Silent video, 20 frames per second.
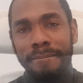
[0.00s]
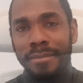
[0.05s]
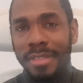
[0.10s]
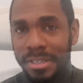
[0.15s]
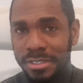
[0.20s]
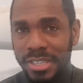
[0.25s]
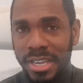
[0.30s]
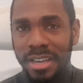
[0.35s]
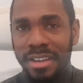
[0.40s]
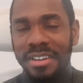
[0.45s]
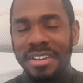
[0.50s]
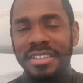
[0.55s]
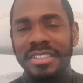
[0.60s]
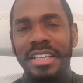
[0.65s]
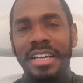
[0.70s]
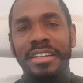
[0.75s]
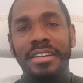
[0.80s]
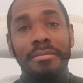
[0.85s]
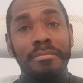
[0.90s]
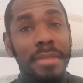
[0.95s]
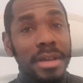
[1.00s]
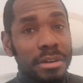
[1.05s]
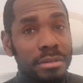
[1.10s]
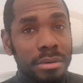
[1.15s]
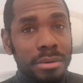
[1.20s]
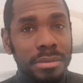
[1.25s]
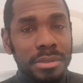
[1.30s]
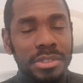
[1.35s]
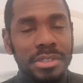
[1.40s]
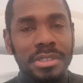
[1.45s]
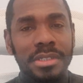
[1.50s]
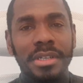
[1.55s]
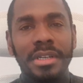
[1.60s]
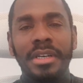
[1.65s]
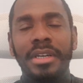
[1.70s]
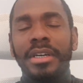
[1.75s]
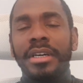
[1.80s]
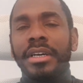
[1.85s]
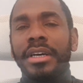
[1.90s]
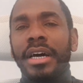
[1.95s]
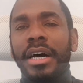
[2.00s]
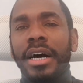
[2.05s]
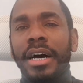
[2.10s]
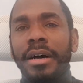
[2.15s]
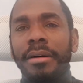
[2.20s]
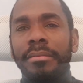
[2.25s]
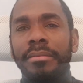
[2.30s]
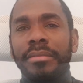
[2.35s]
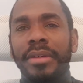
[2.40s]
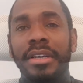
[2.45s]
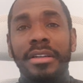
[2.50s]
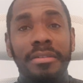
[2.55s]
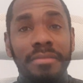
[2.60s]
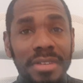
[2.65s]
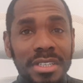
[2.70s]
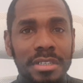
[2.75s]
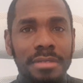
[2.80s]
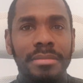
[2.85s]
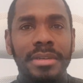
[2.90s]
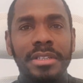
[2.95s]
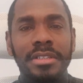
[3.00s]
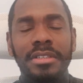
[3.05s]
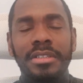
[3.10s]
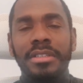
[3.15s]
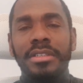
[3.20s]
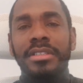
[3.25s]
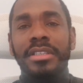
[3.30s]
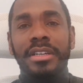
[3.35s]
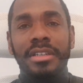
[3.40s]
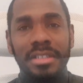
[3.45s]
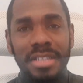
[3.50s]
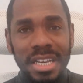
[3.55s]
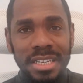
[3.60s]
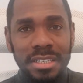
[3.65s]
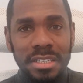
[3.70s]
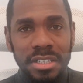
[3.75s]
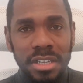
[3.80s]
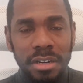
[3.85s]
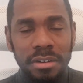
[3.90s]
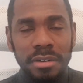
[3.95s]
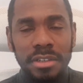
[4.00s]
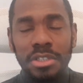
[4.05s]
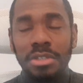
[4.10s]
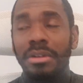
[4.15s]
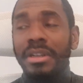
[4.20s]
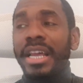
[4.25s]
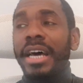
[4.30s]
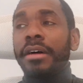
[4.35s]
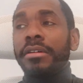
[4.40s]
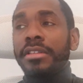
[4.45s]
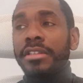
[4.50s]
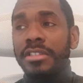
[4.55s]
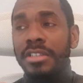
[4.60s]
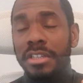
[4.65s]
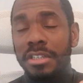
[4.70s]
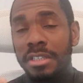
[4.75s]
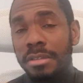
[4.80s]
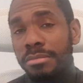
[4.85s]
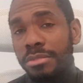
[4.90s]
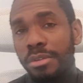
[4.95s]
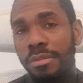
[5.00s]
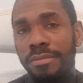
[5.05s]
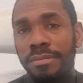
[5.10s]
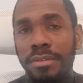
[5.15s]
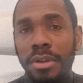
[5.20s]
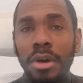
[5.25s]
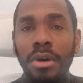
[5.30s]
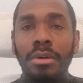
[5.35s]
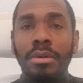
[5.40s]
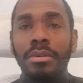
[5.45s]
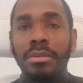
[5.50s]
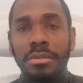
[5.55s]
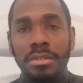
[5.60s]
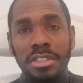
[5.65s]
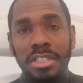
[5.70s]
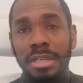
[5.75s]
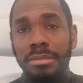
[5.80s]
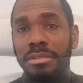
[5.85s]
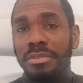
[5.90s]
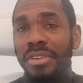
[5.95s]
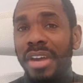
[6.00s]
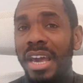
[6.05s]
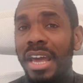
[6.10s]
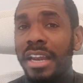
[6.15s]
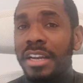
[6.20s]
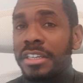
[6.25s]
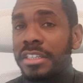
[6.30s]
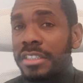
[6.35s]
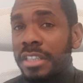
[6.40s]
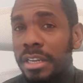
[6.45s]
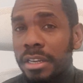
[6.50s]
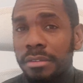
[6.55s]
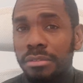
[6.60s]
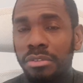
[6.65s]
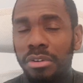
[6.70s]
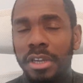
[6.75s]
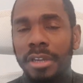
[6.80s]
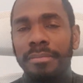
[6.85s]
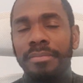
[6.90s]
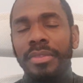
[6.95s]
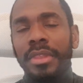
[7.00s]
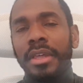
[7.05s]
The second is then the minerals and the vitamins that are necessary to allow the system to flow in terms of energy delivery.